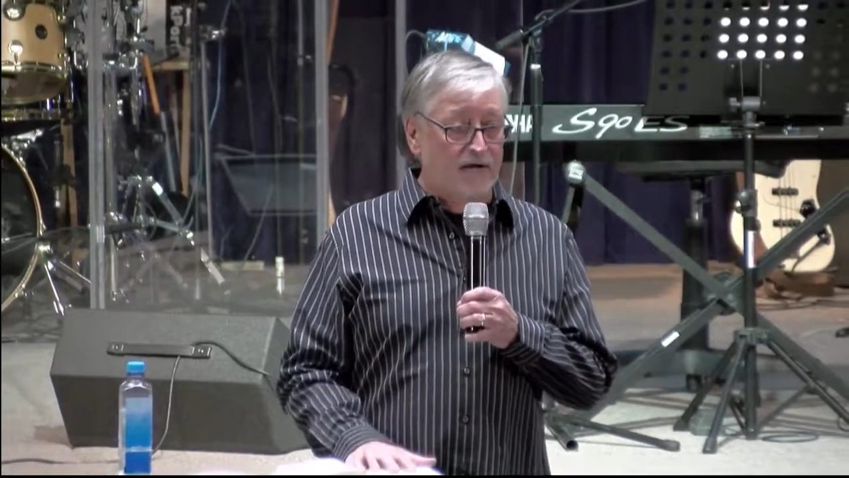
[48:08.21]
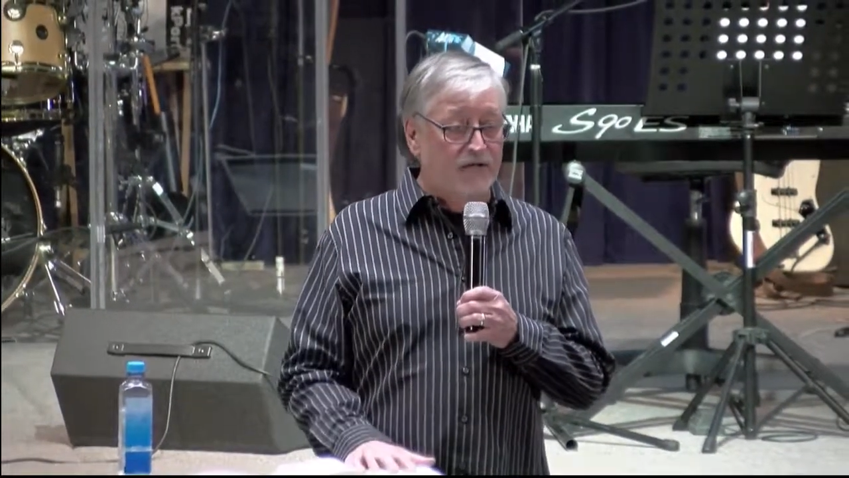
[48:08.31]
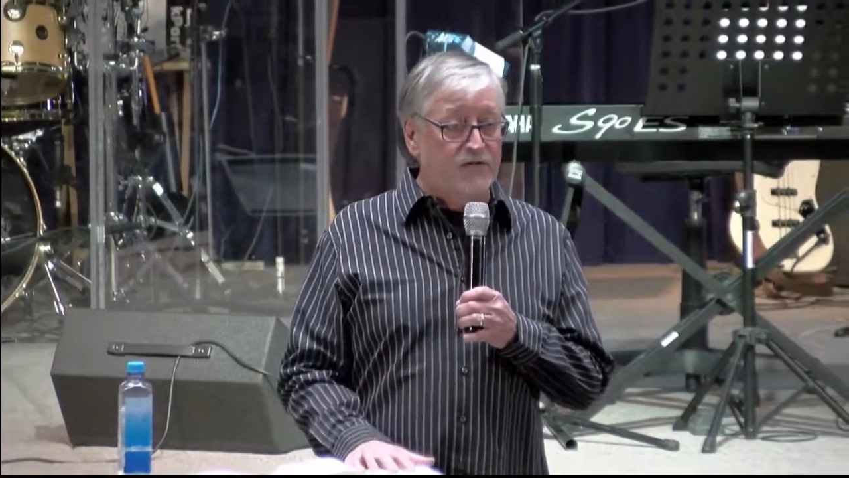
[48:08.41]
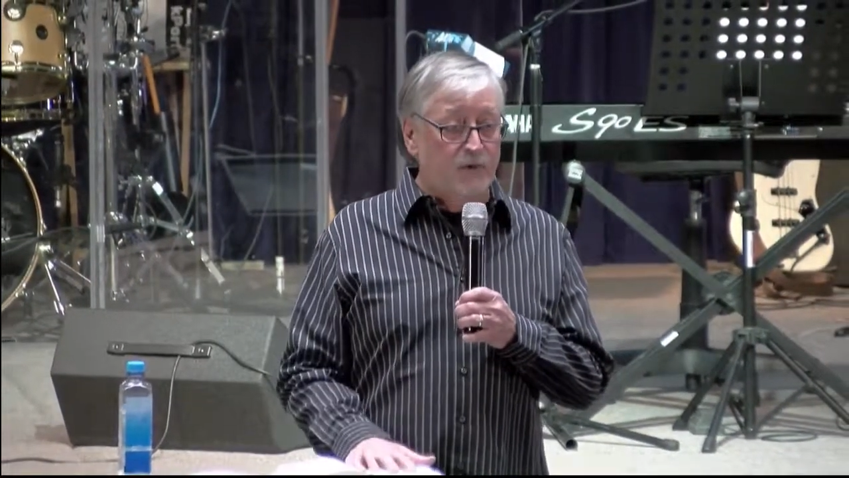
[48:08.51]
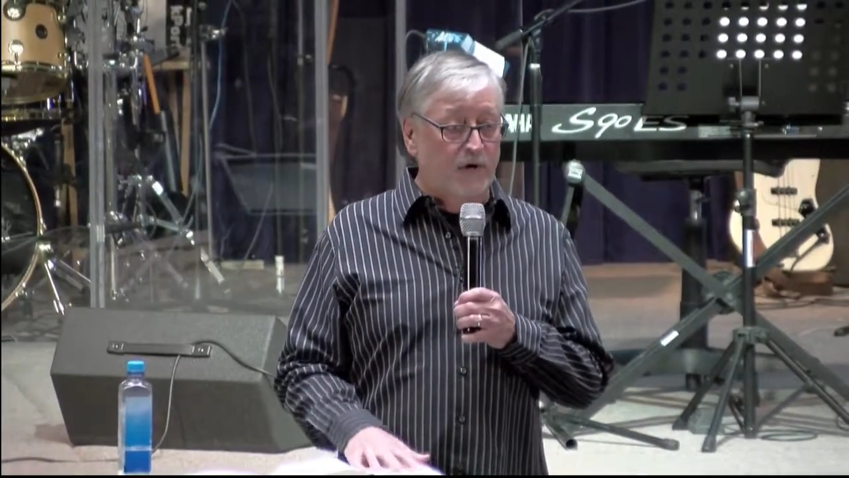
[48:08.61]

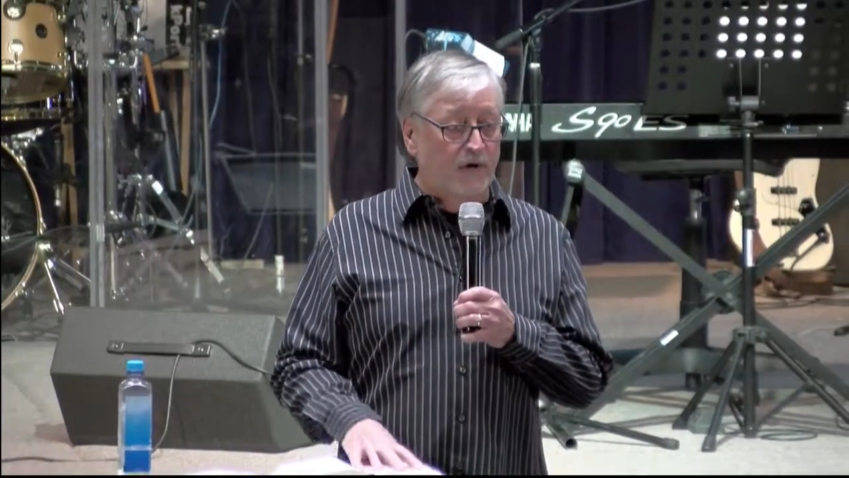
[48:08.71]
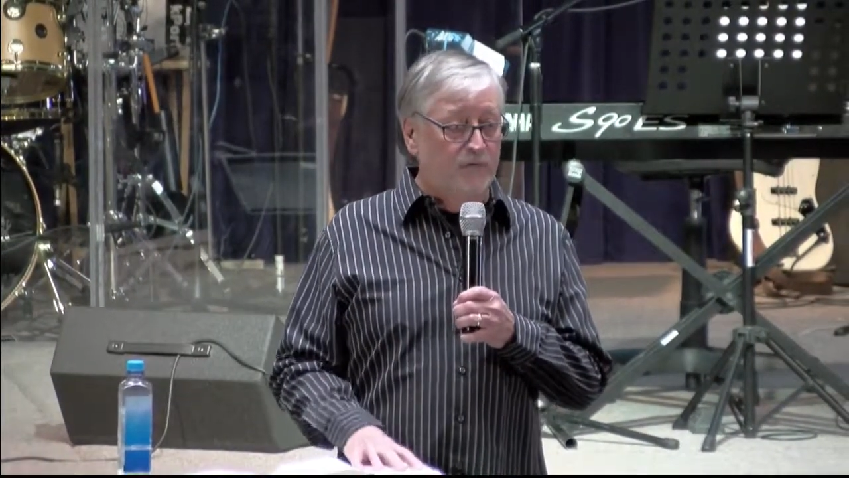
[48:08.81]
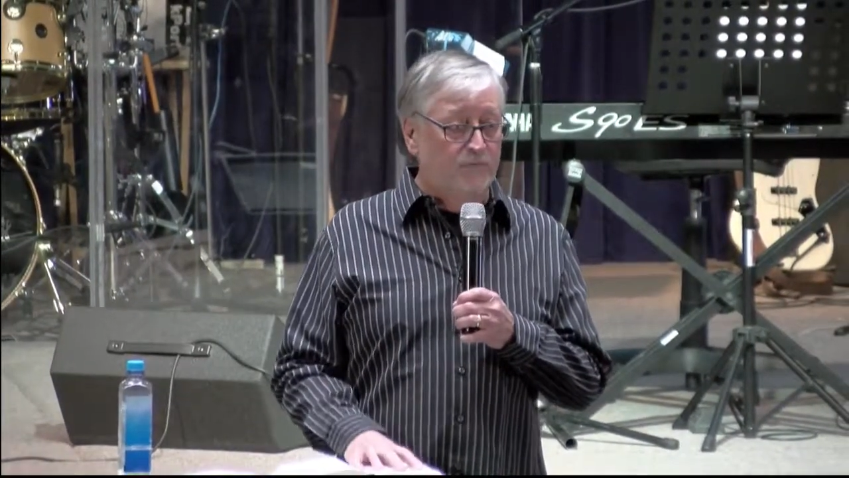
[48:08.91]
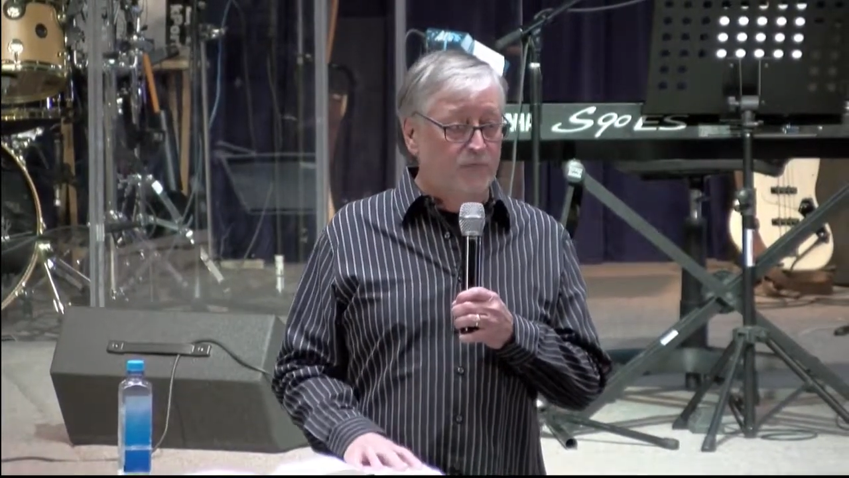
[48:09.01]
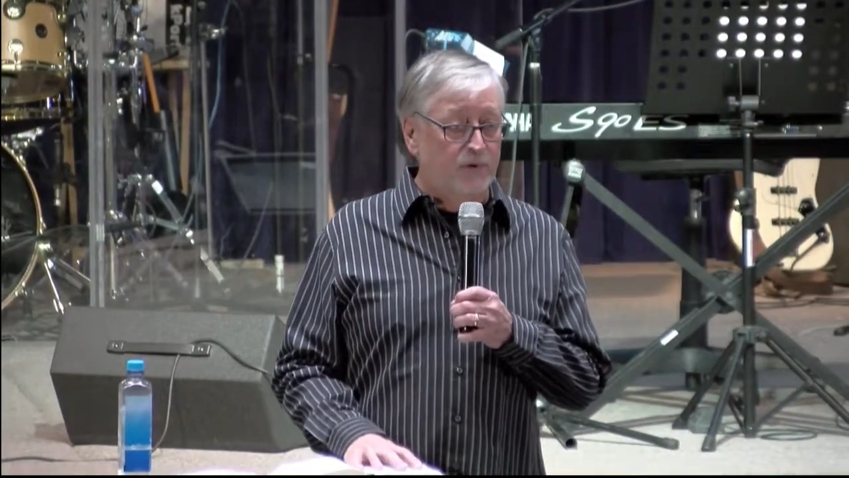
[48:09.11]
Israel,